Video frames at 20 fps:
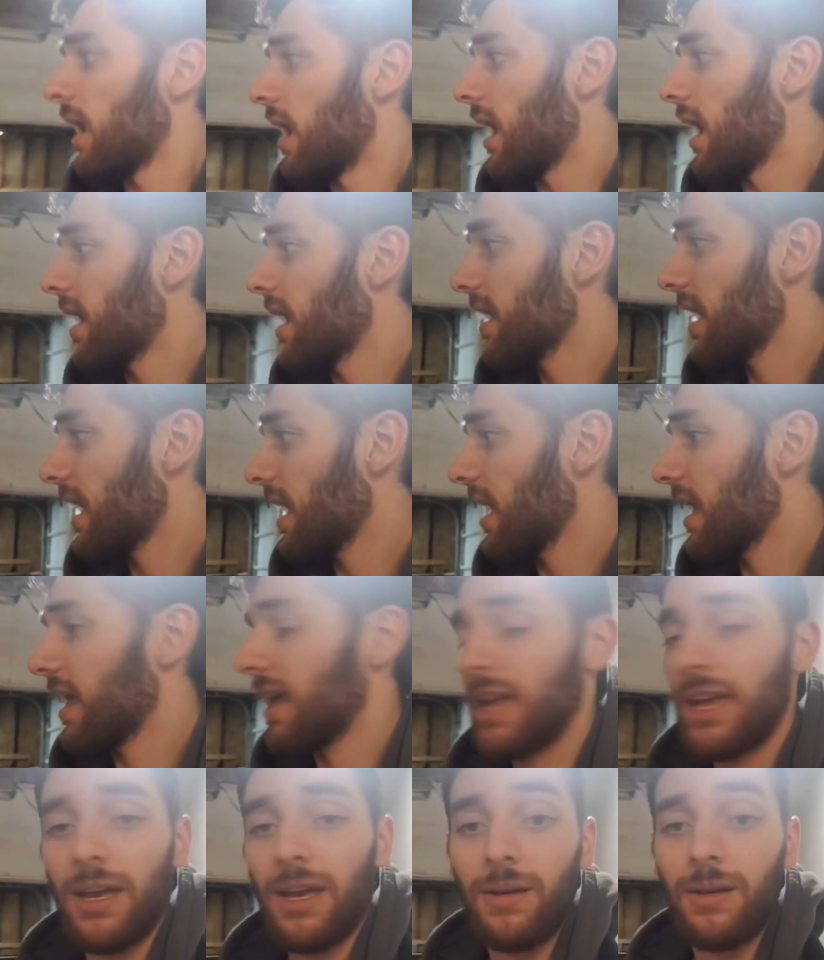I
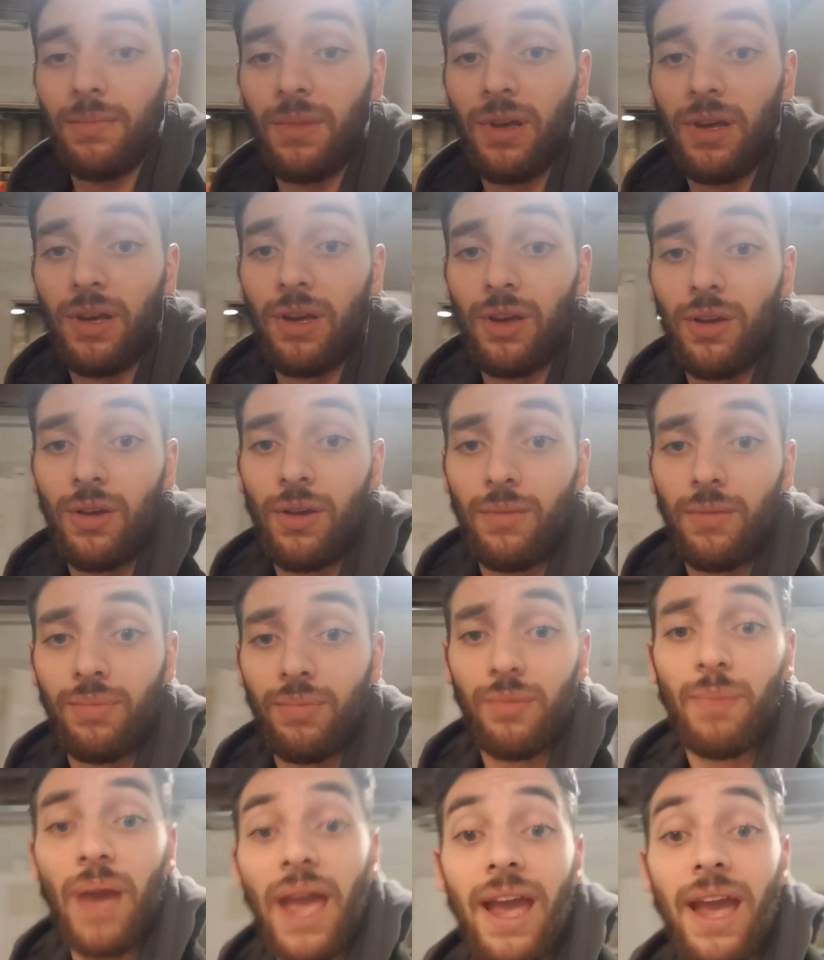am
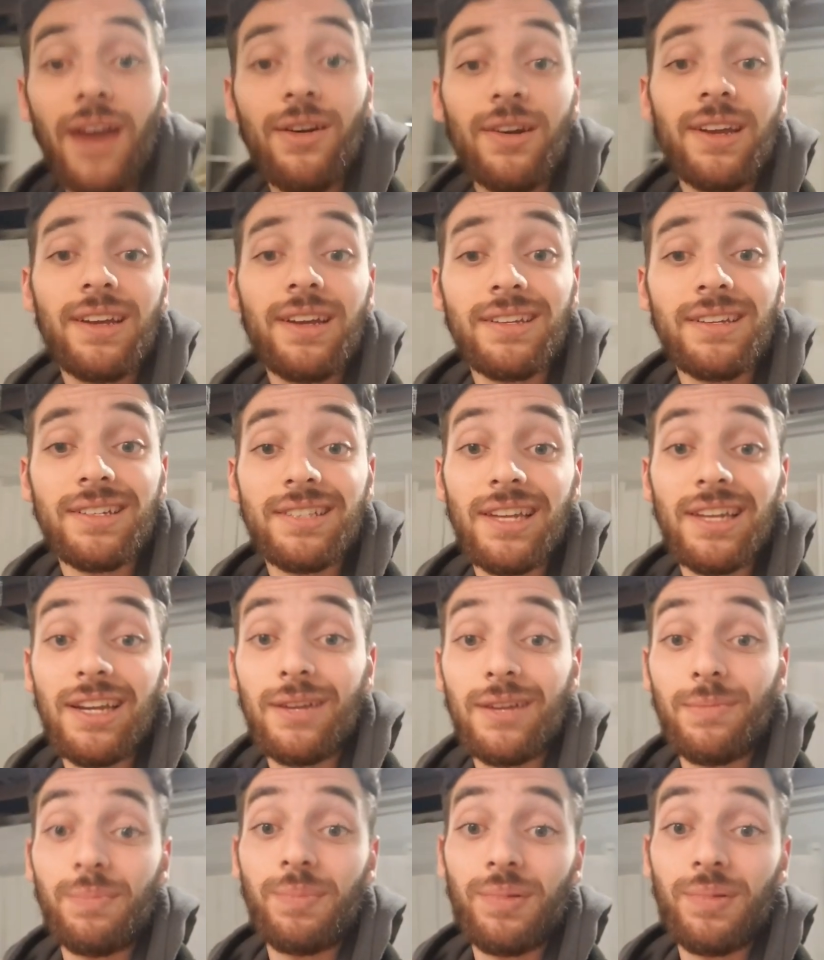preparing to set
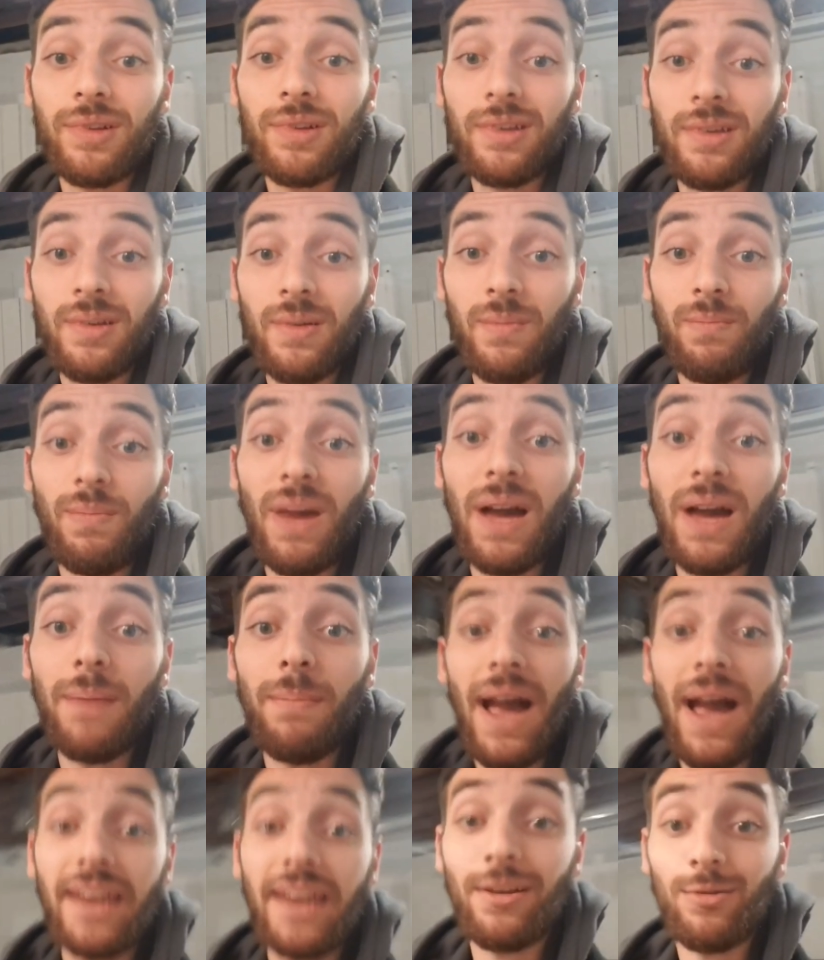up my
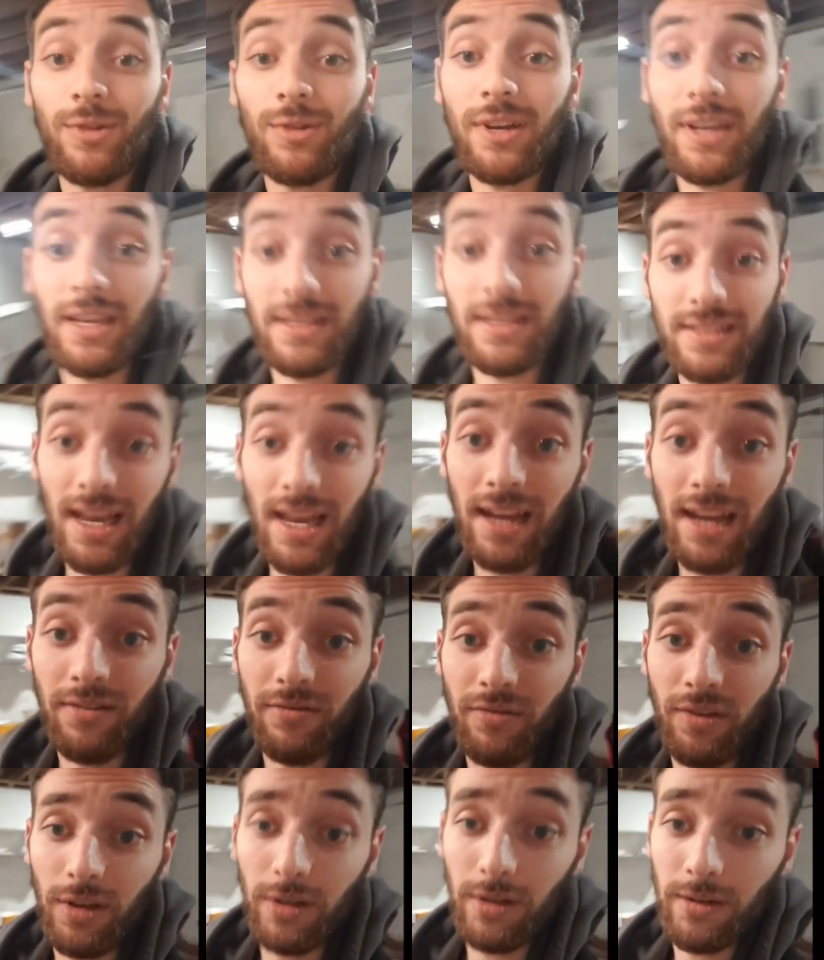mining rig inside of
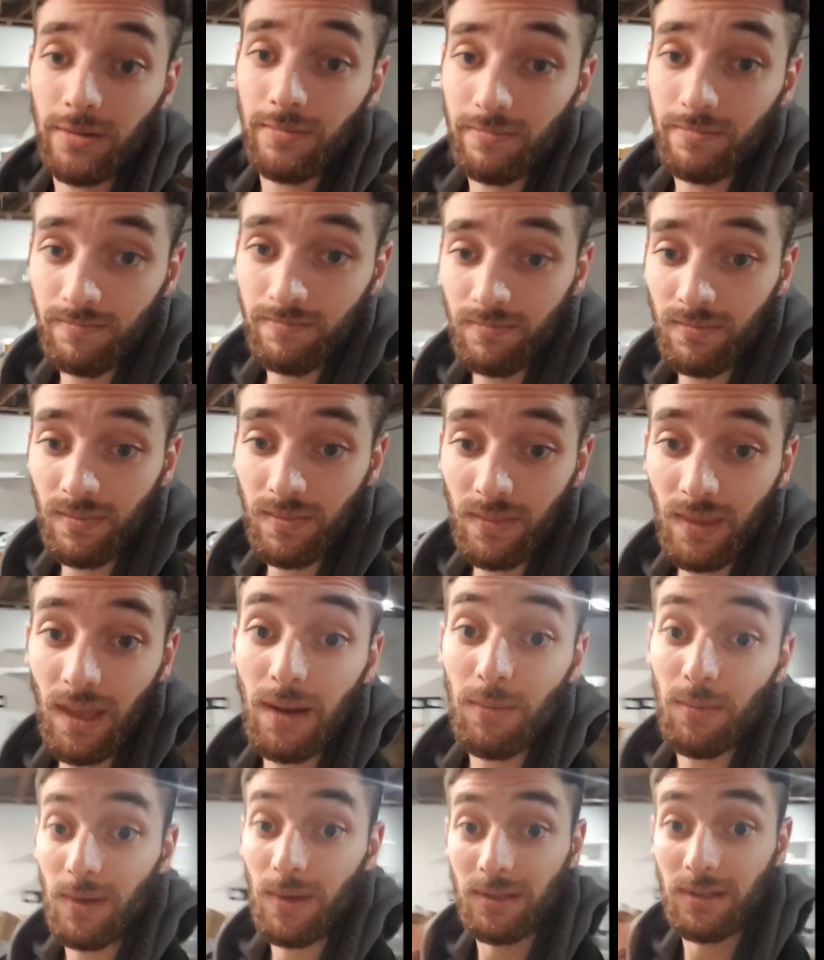here.
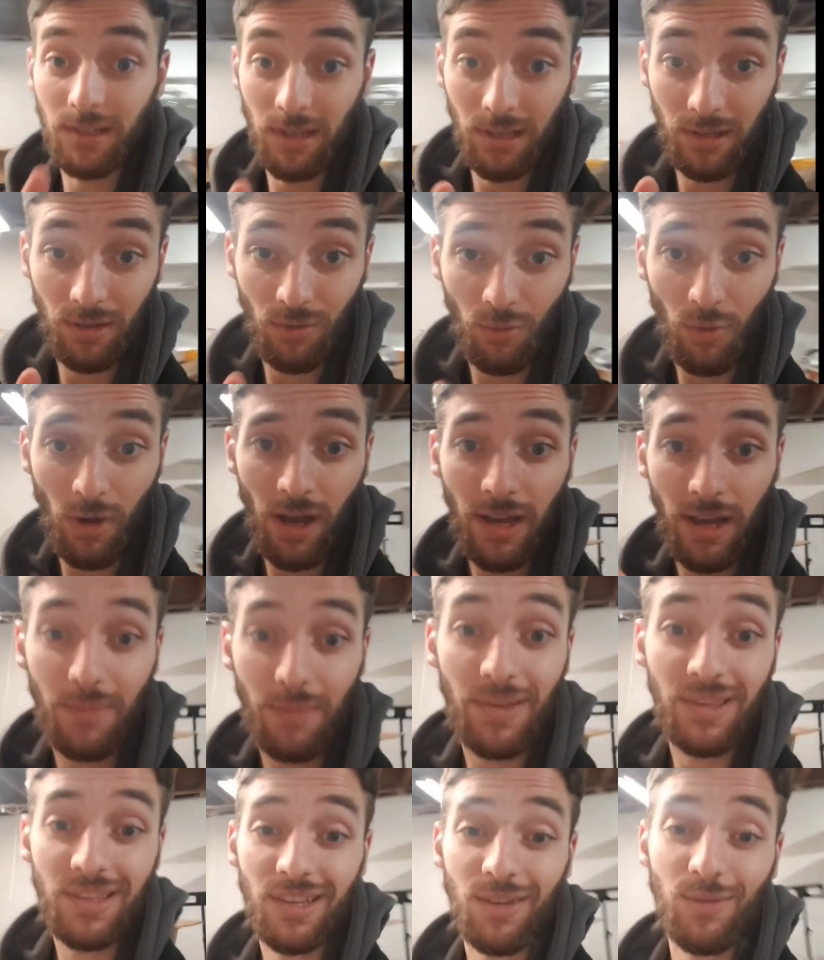I'm about to tell you why, I'm
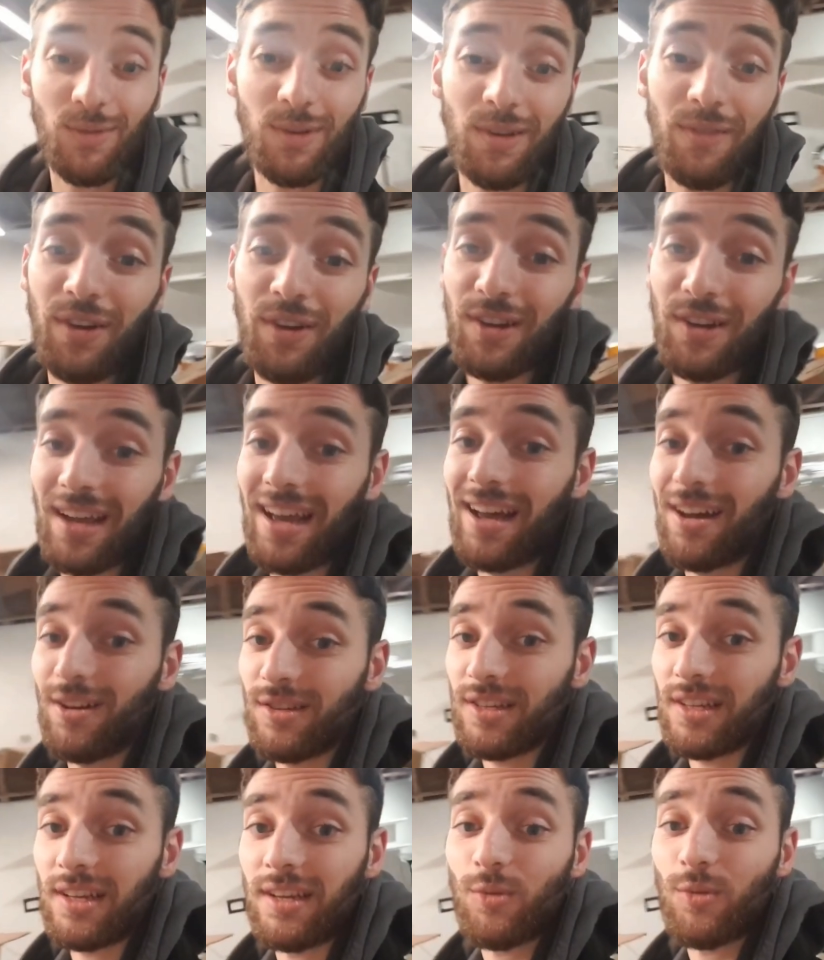about to tell you what I figured
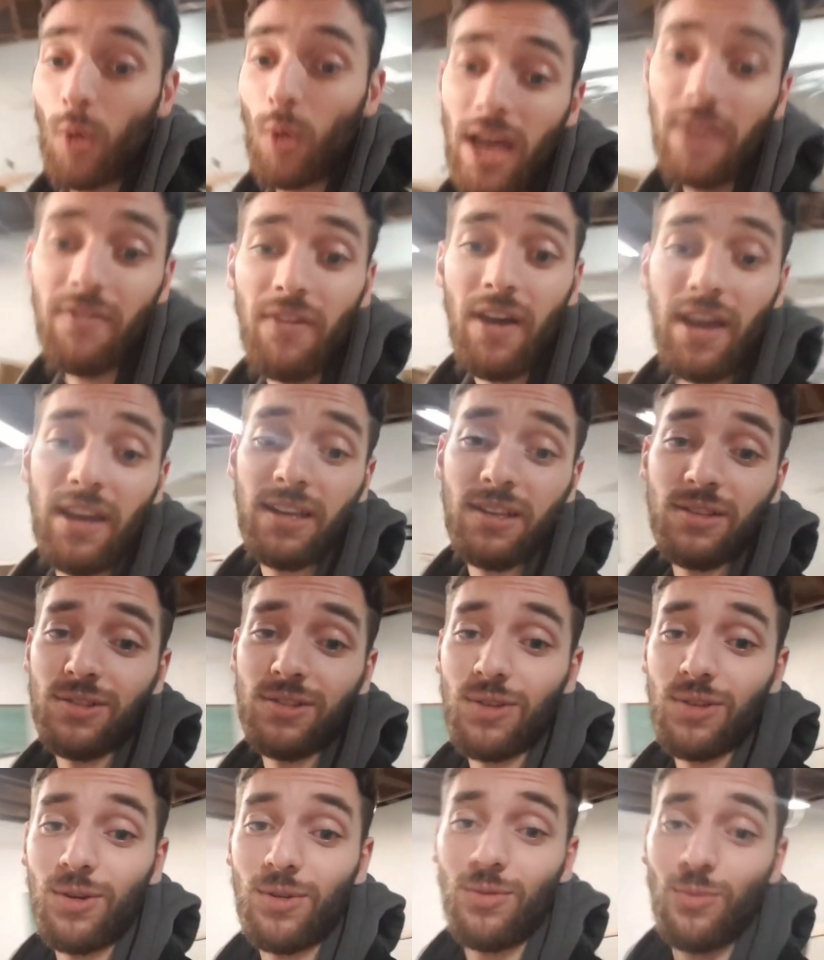out, and why I've had to
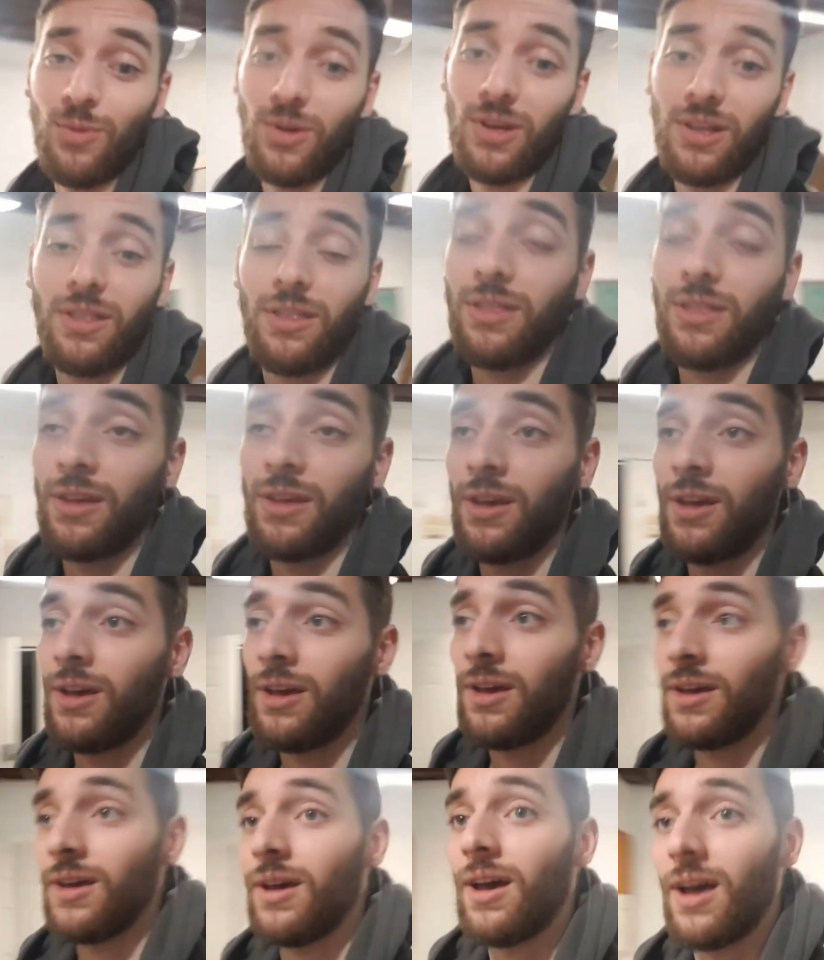consult with,
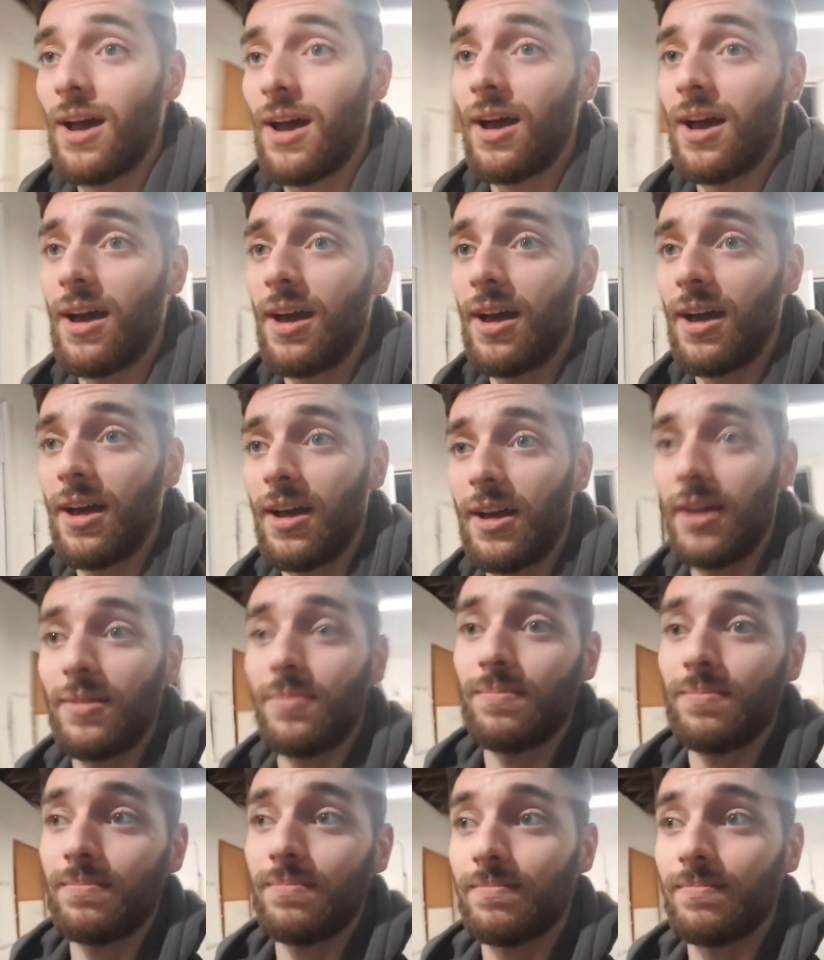by